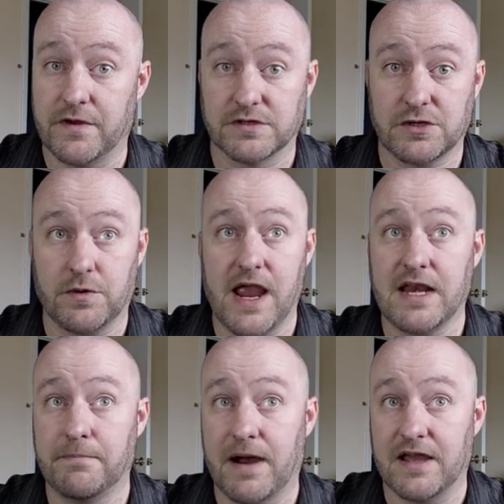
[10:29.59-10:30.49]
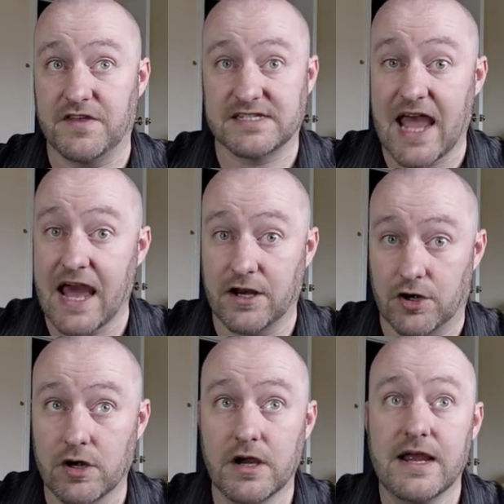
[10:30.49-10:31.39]
that was created by this
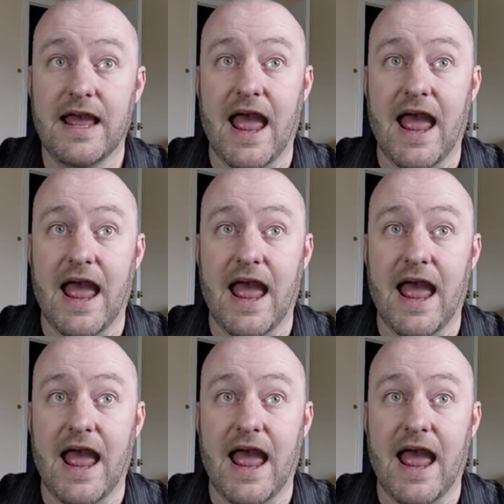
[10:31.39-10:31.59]
editor,